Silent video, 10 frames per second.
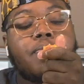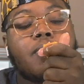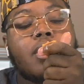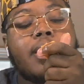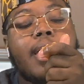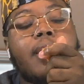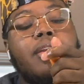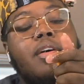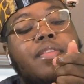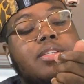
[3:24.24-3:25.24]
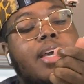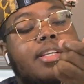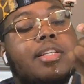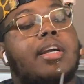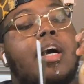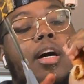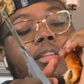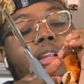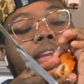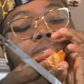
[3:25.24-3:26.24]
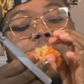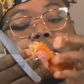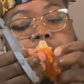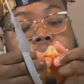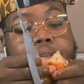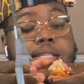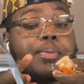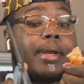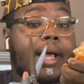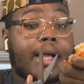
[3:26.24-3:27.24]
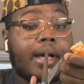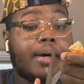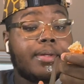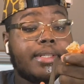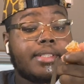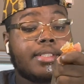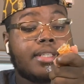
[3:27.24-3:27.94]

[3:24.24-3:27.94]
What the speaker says: And I don't know if it's actually called the knuckle, but that's what I call it.